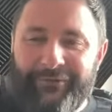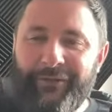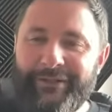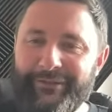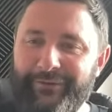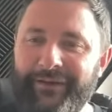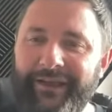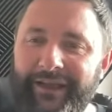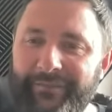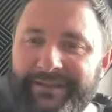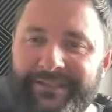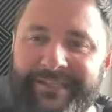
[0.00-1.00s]
whatsoever,
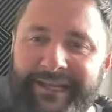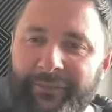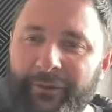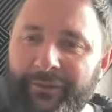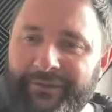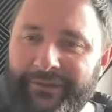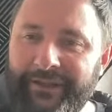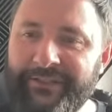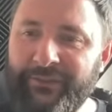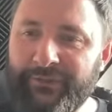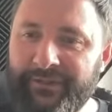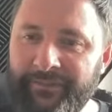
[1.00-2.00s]
Mr. Tanner Paul. So that's
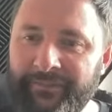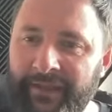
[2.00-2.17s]
awesome.